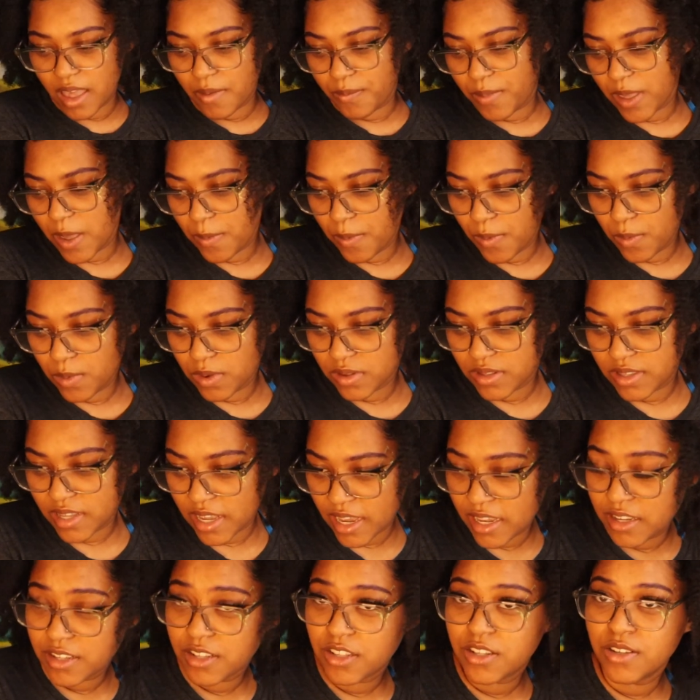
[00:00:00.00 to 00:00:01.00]
And people will
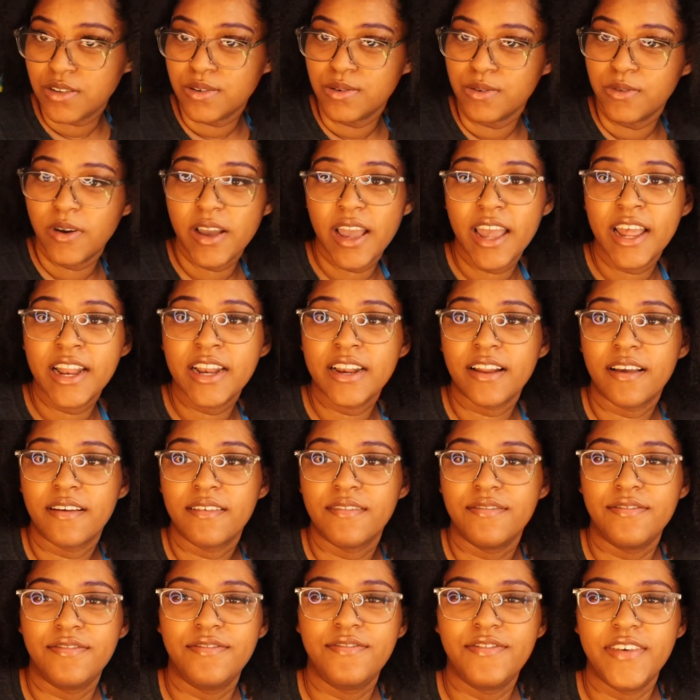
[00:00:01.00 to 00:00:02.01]
test you in
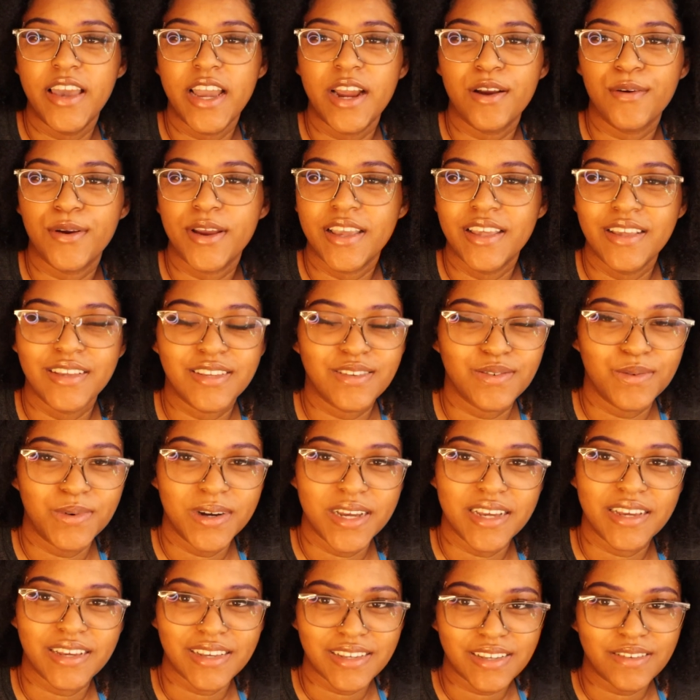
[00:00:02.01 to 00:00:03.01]
various
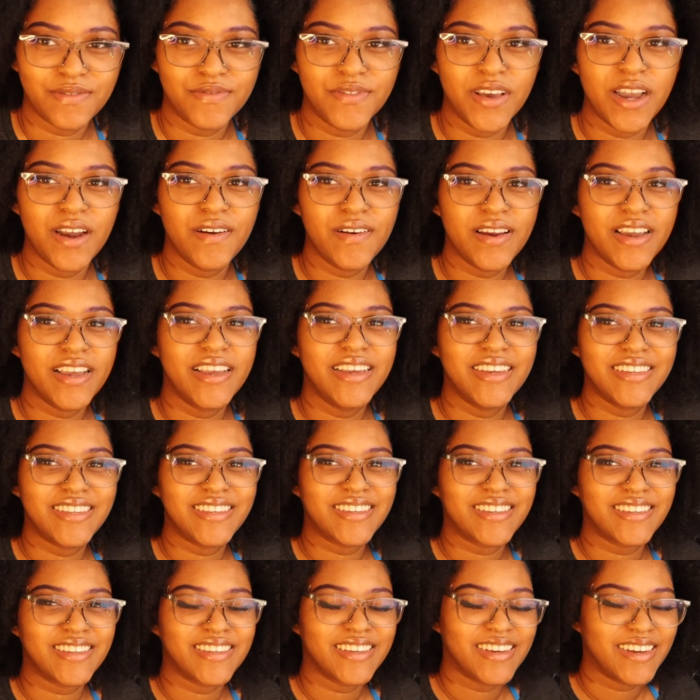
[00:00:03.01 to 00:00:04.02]
ways,
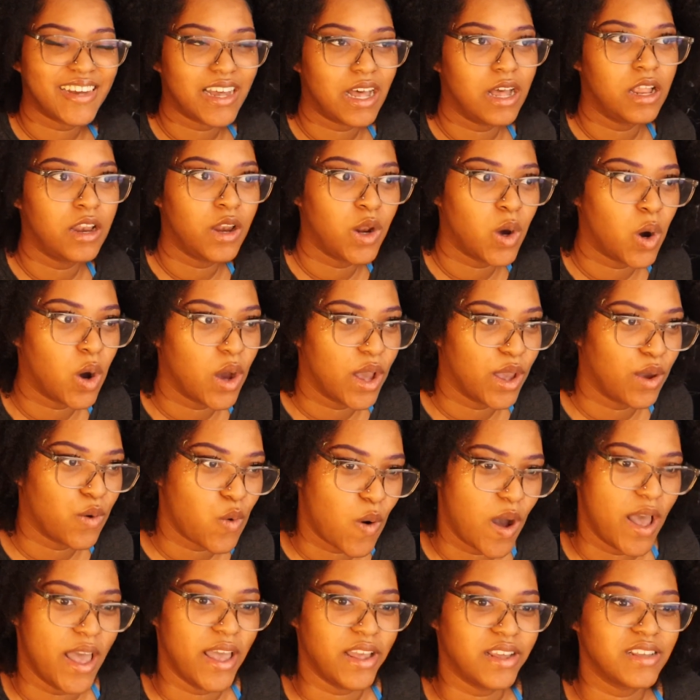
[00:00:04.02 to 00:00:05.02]
various annoying
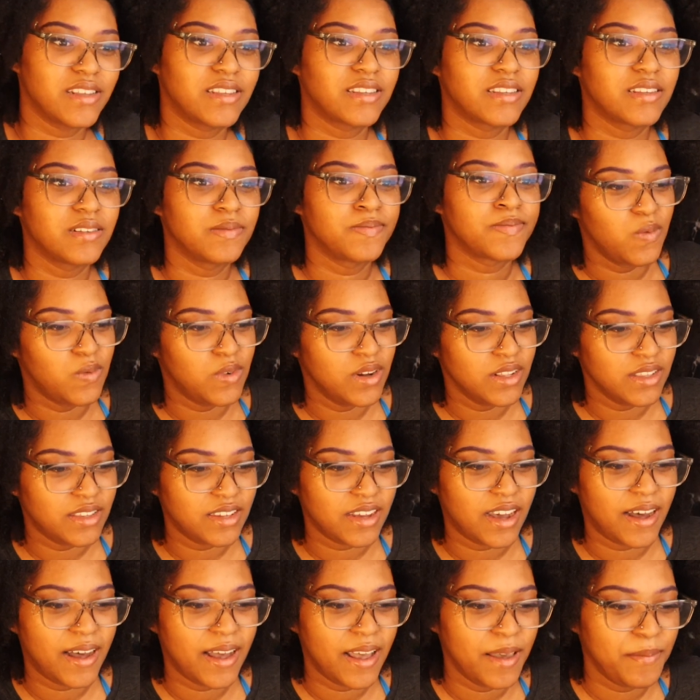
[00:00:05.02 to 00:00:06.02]
ways. One
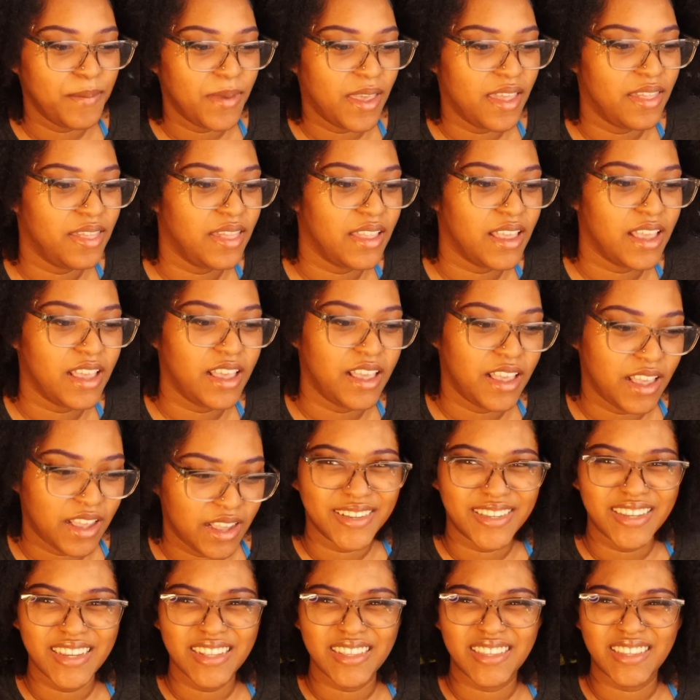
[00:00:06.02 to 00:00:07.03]
time in the,
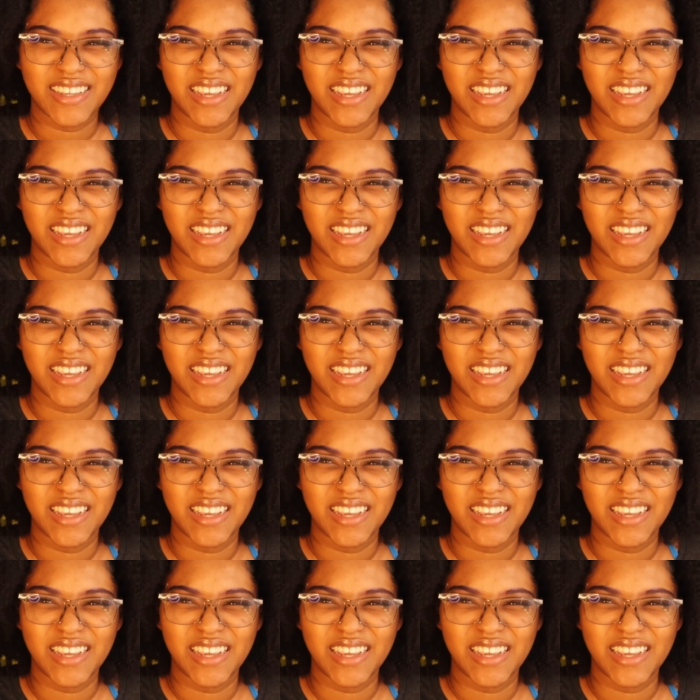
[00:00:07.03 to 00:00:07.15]
is it